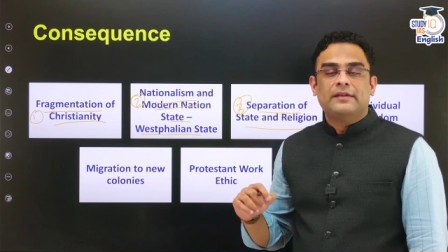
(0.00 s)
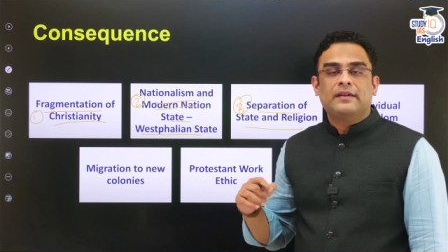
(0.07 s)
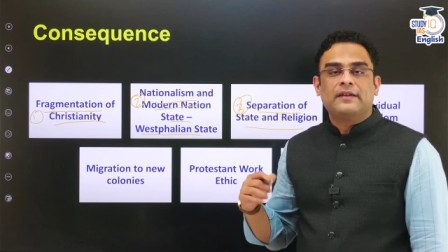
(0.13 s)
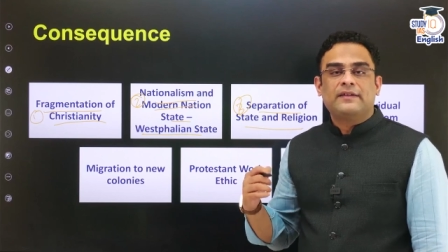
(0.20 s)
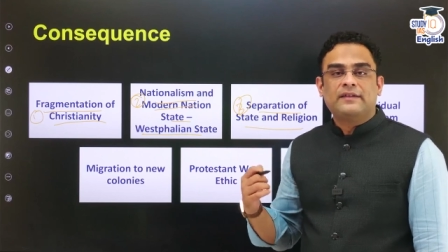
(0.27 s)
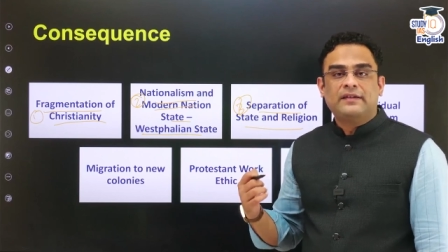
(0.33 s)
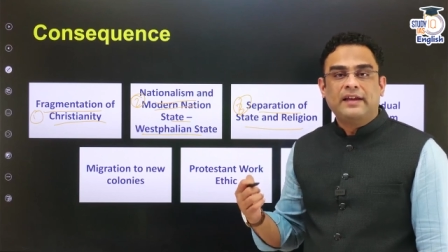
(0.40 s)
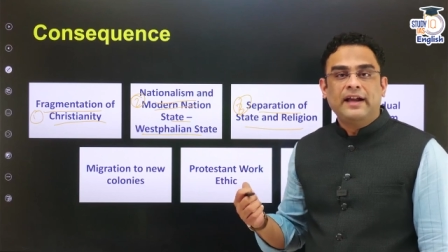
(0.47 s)

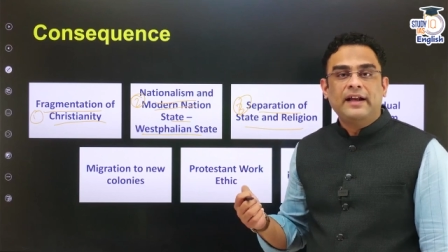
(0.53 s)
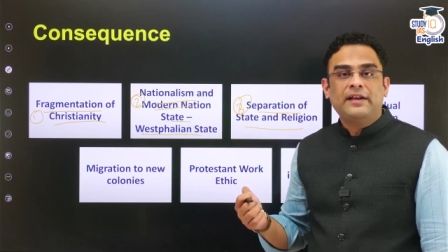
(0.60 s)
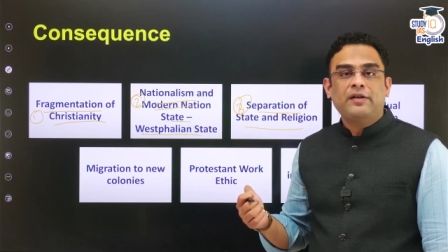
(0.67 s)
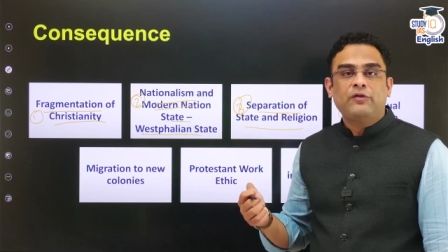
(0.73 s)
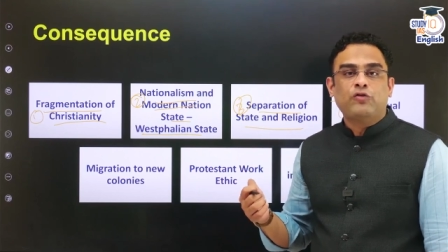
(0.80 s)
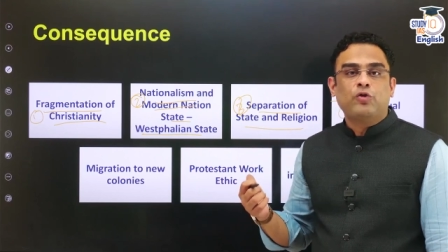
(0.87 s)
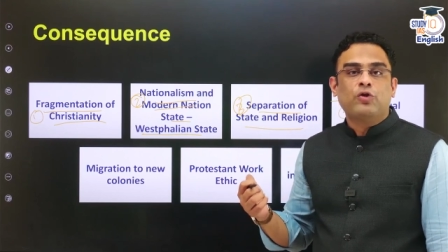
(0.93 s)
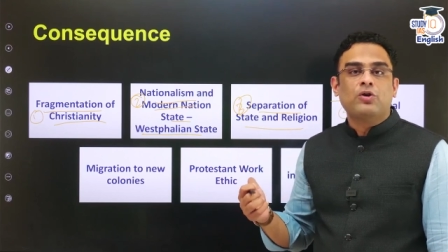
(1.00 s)
The
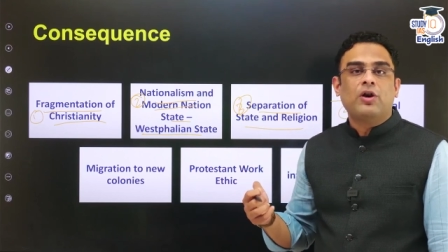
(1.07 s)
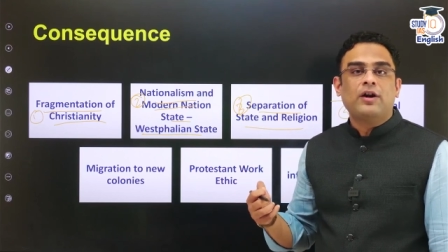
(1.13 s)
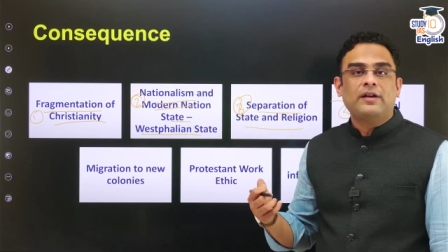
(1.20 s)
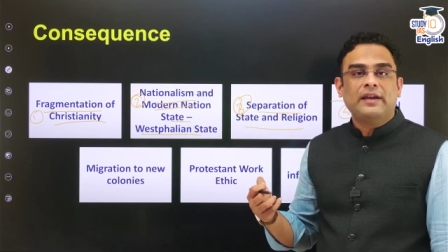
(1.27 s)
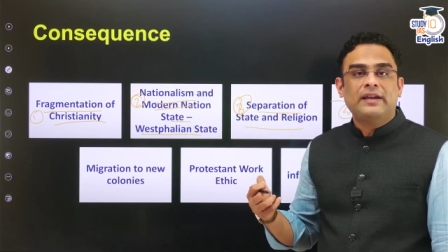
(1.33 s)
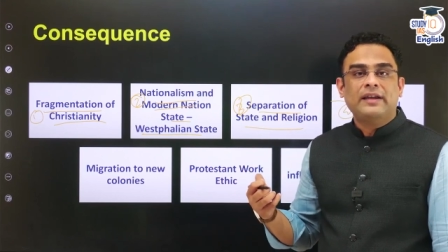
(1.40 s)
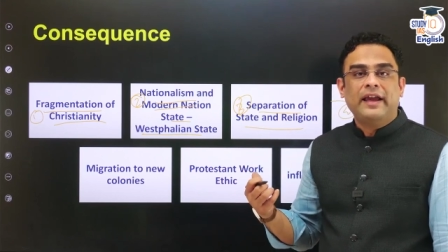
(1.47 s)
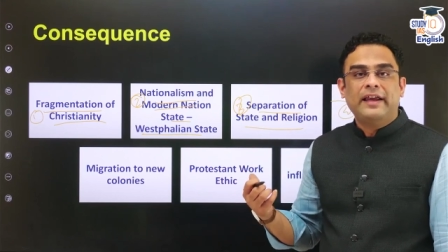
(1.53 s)
state should
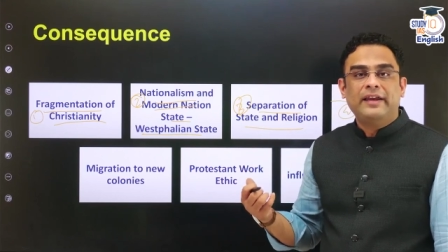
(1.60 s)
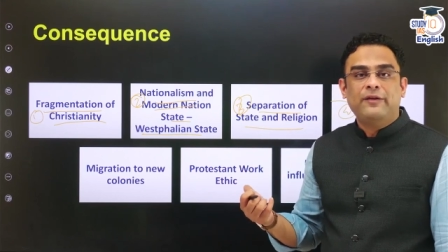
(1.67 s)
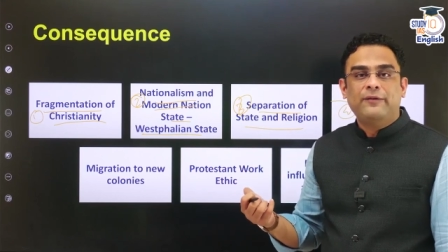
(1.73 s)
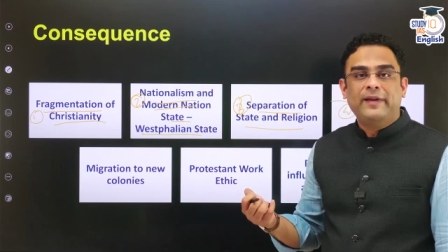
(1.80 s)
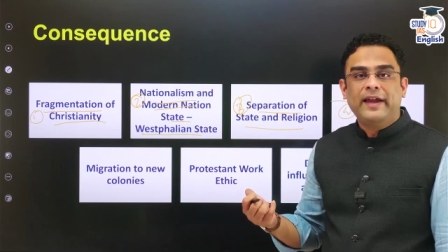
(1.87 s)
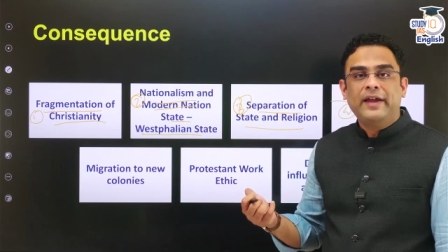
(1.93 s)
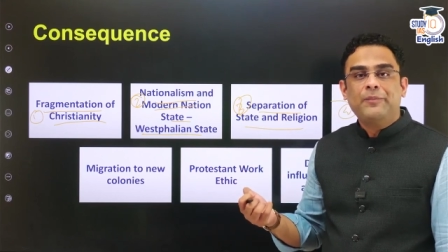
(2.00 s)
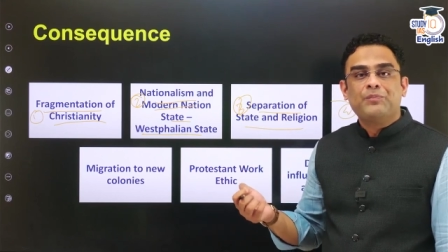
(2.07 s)
not in any
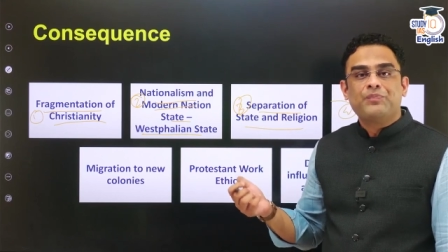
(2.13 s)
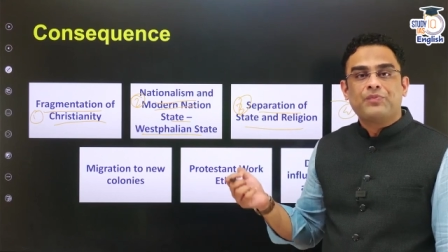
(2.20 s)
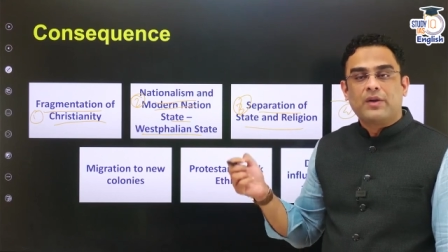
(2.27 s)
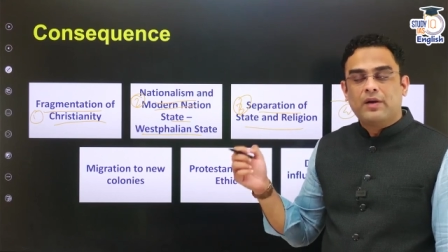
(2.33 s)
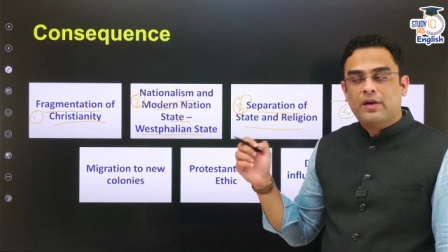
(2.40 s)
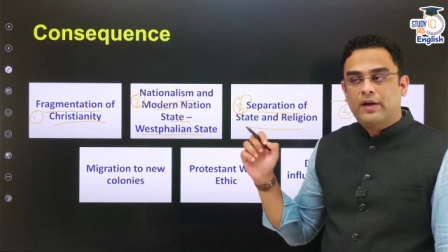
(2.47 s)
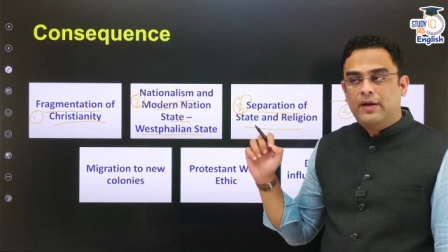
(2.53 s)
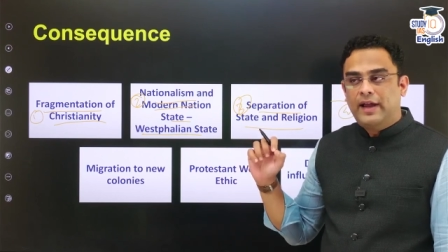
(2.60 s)
way
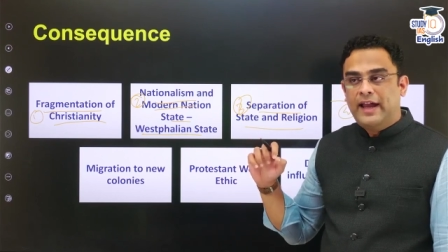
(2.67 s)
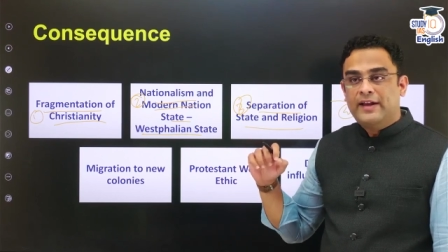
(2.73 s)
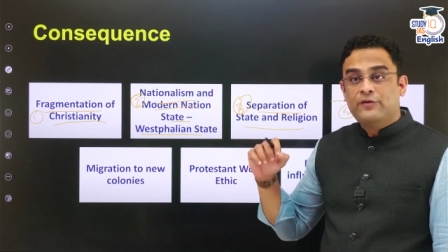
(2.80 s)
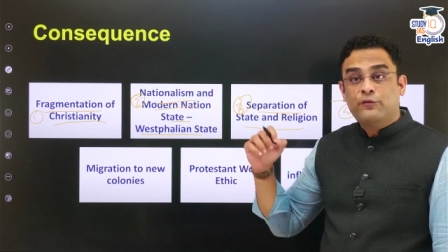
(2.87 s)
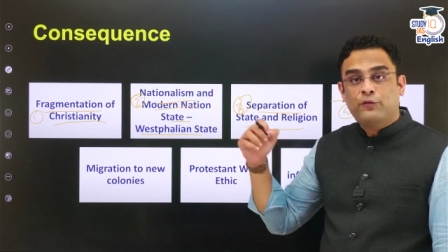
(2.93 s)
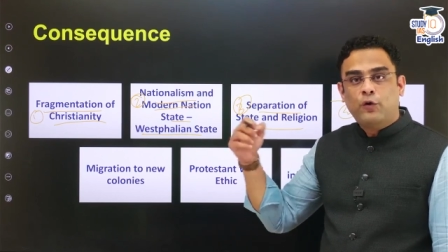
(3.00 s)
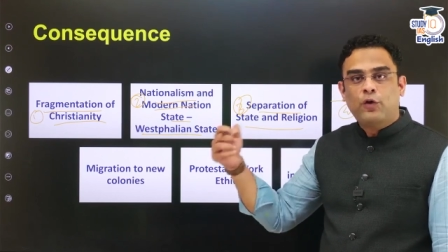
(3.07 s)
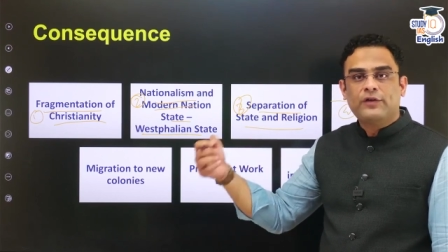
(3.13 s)

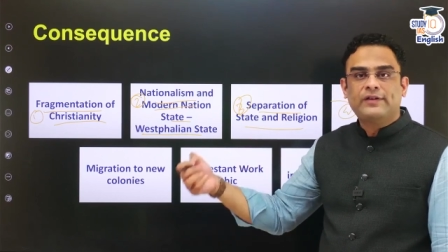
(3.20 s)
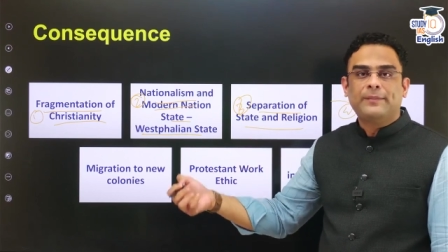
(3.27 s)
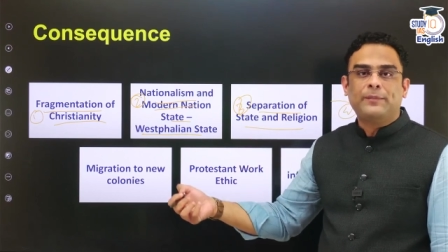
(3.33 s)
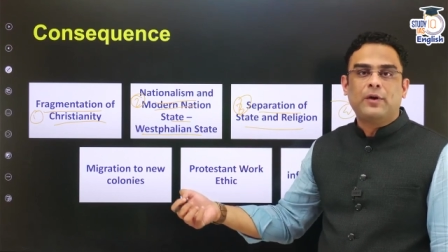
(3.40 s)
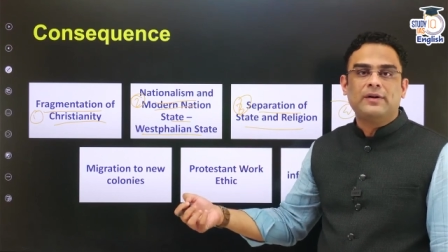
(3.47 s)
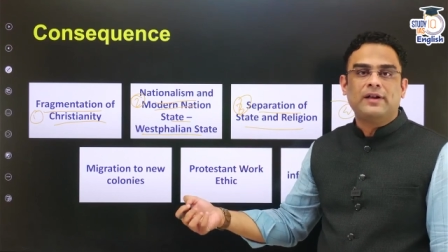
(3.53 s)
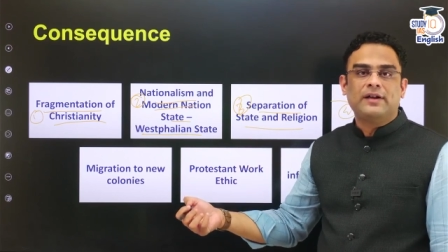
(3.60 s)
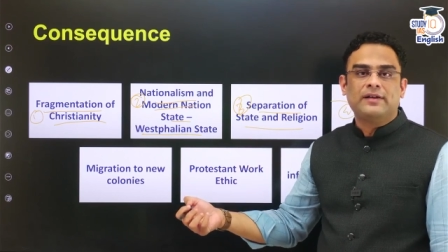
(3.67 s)
enforce
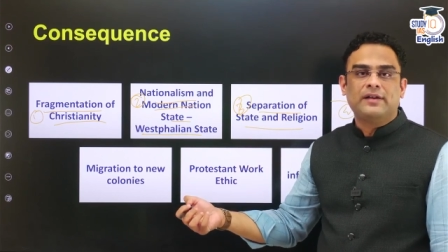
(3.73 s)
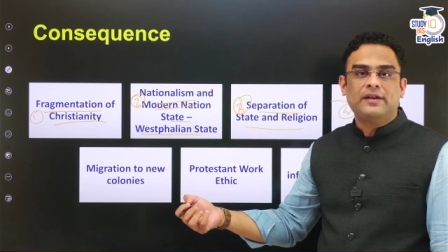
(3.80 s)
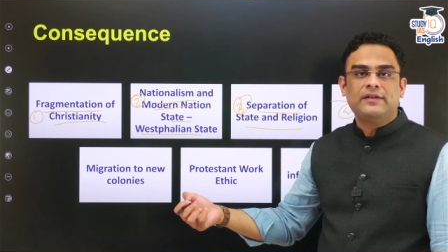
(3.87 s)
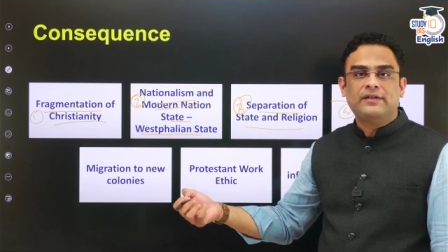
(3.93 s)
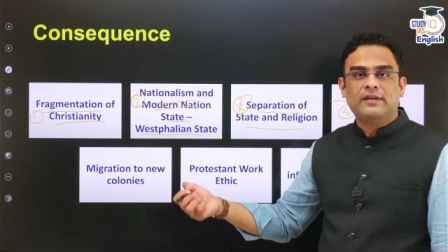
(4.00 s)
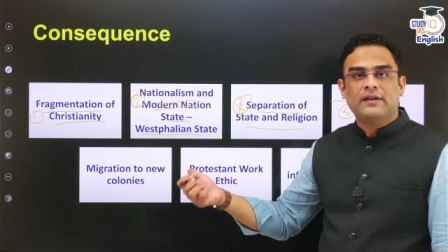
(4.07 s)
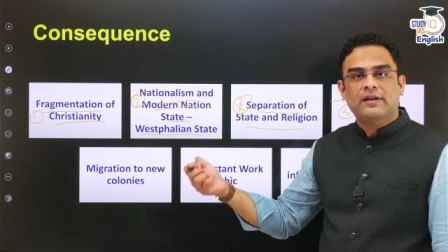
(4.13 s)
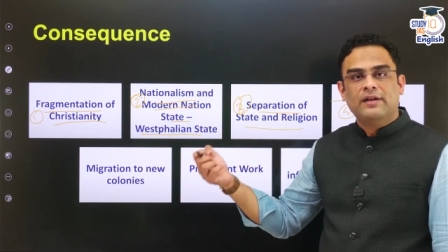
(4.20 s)
upon
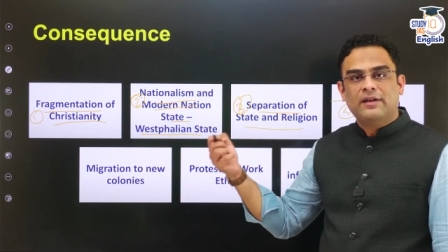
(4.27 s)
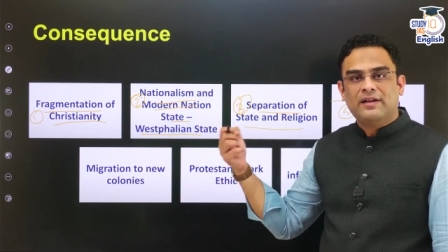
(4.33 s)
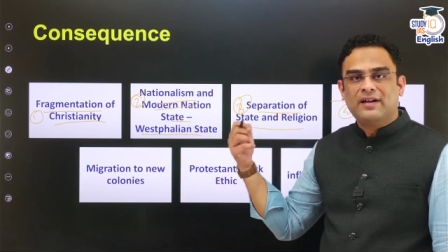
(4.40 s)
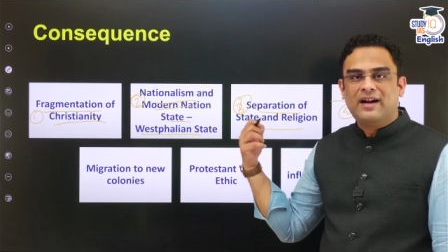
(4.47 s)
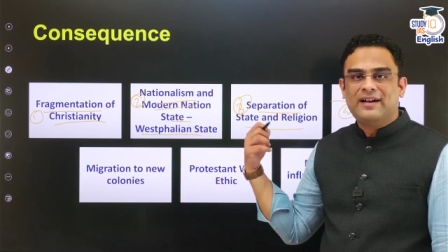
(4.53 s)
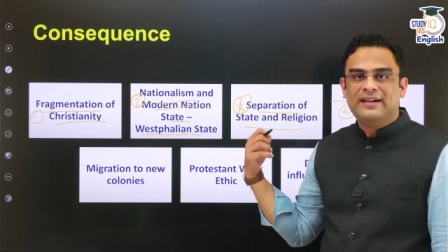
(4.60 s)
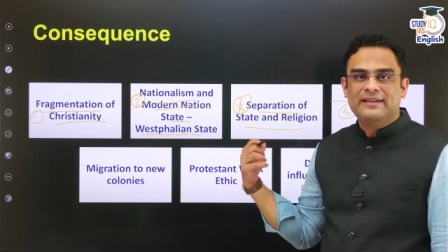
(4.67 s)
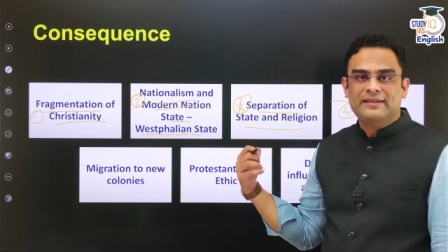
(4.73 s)
others
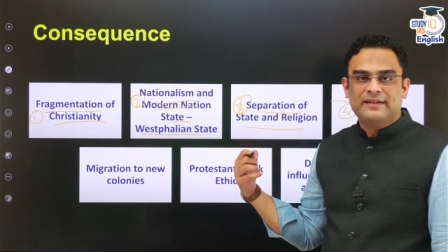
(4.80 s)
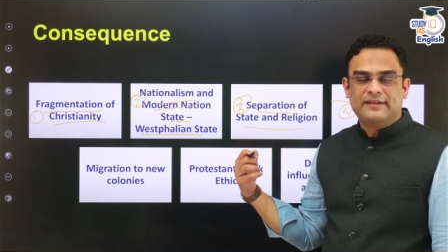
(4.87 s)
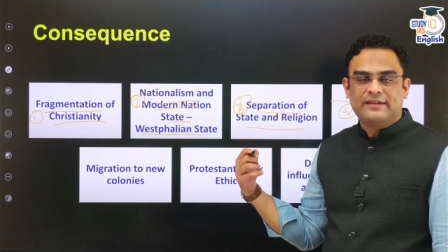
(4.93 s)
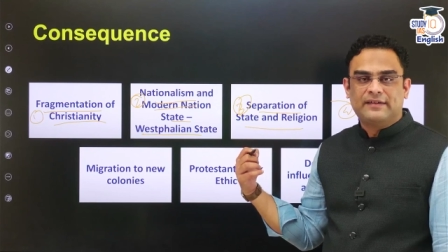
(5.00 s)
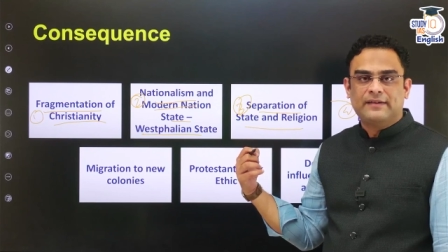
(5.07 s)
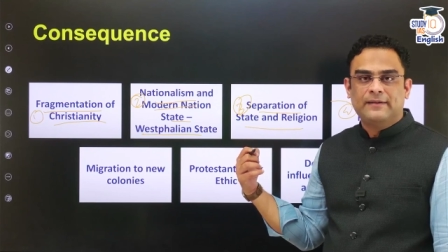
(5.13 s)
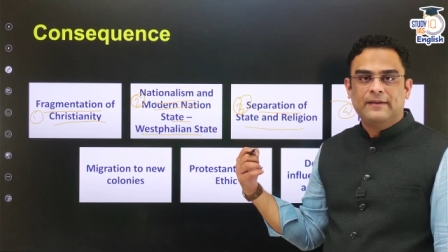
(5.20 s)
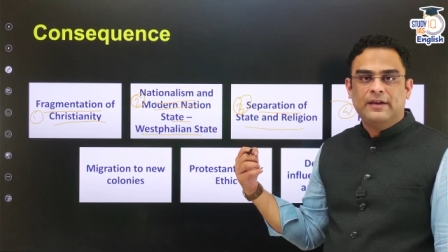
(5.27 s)
regarding
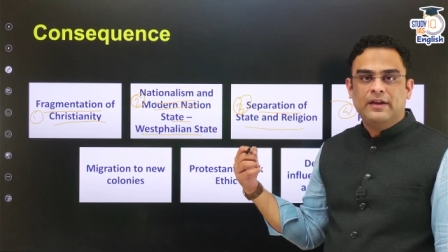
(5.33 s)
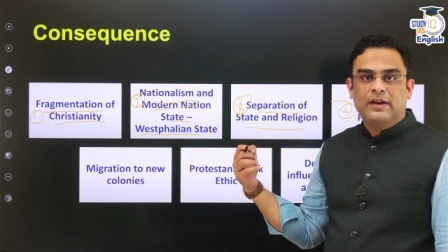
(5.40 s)
this.